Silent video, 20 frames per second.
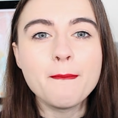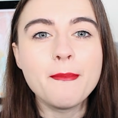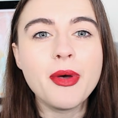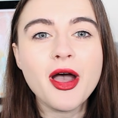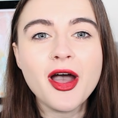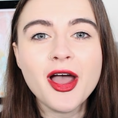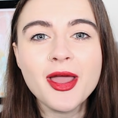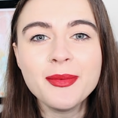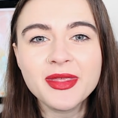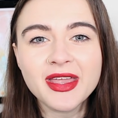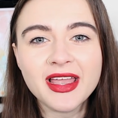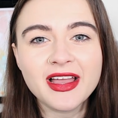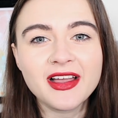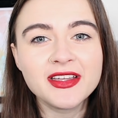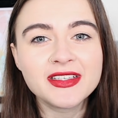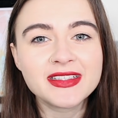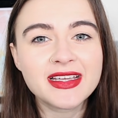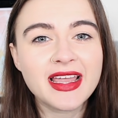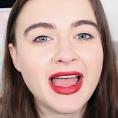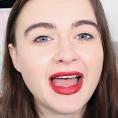But I'm the
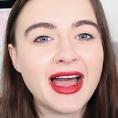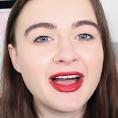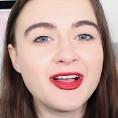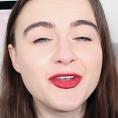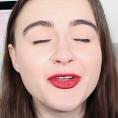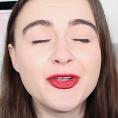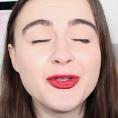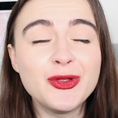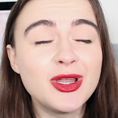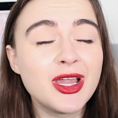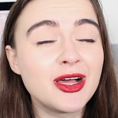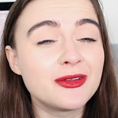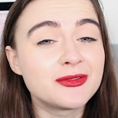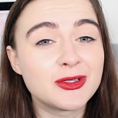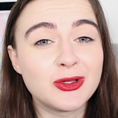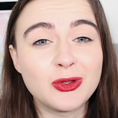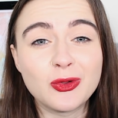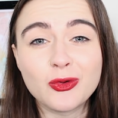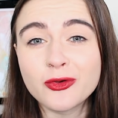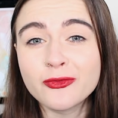kind of gal who
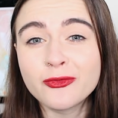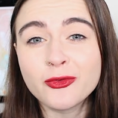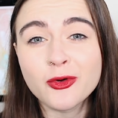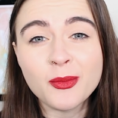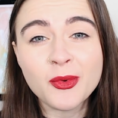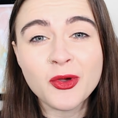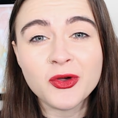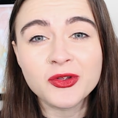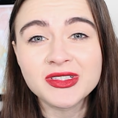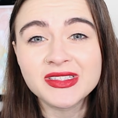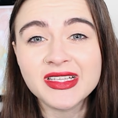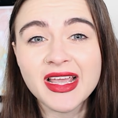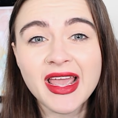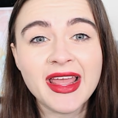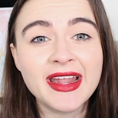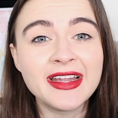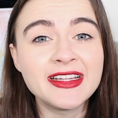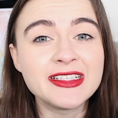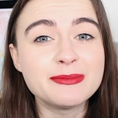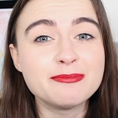loves long form
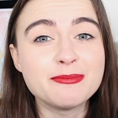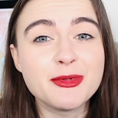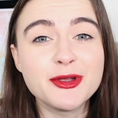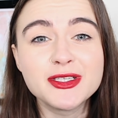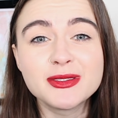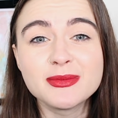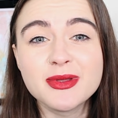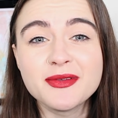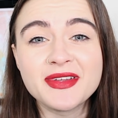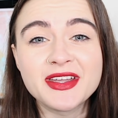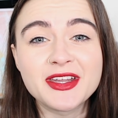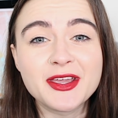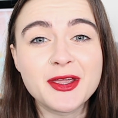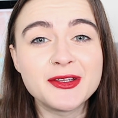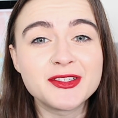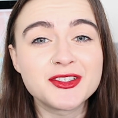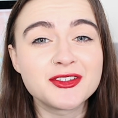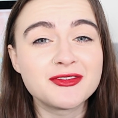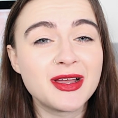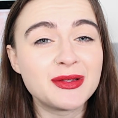content. Most of my
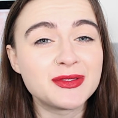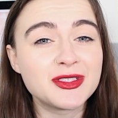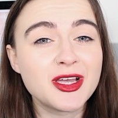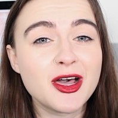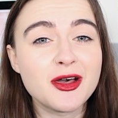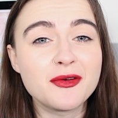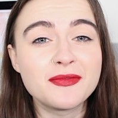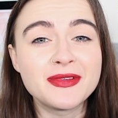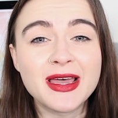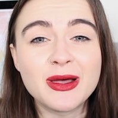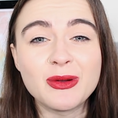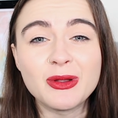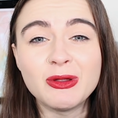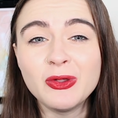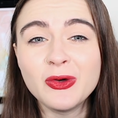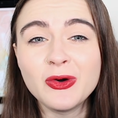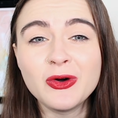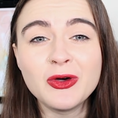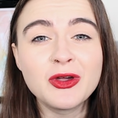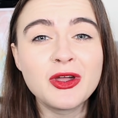videos are around half an hour
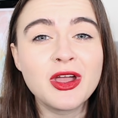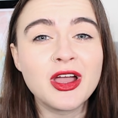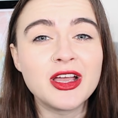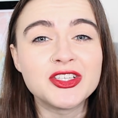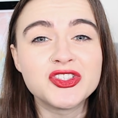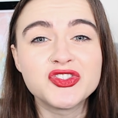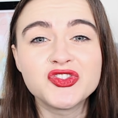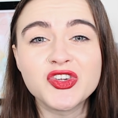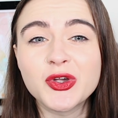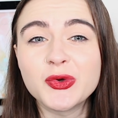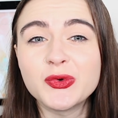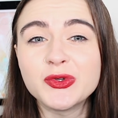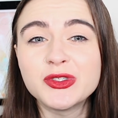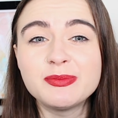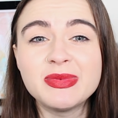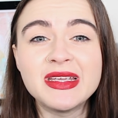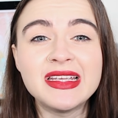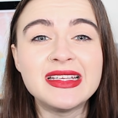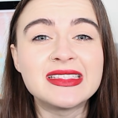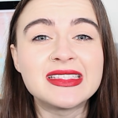long. I struggle to
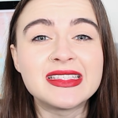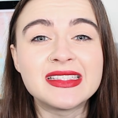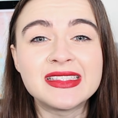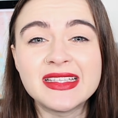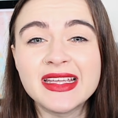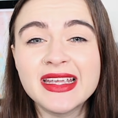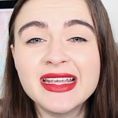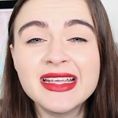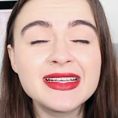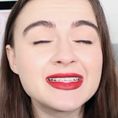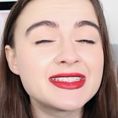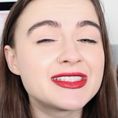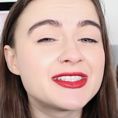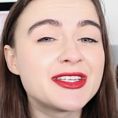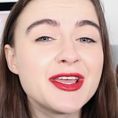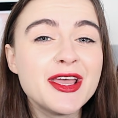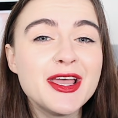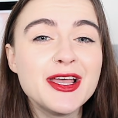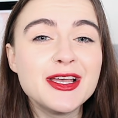be succinct.